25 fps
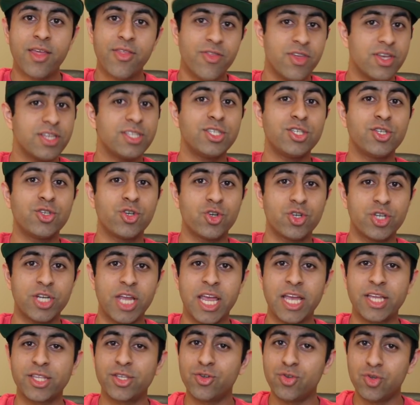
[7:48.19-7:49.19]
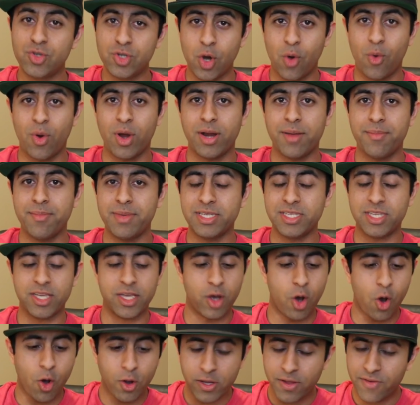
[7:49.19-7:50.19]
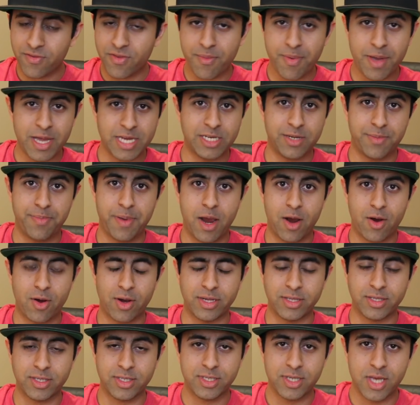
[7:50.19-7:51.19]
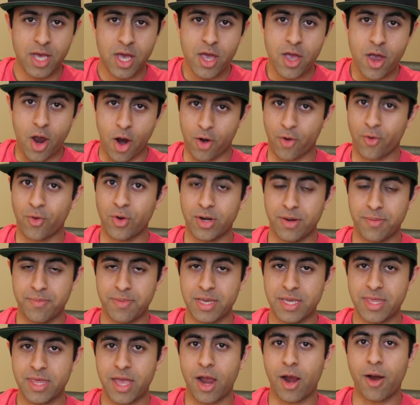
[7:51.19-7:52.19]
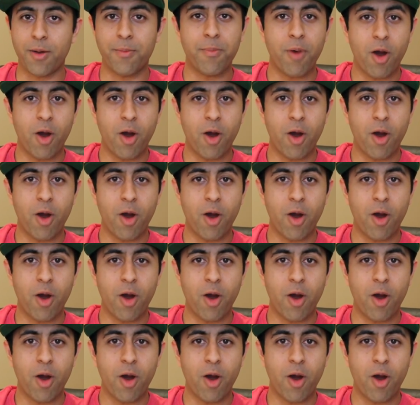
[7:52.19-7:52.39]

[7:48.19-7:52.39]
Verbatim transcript: This is your chance. You don't want to miss it. All of the Penta parents are going to be there.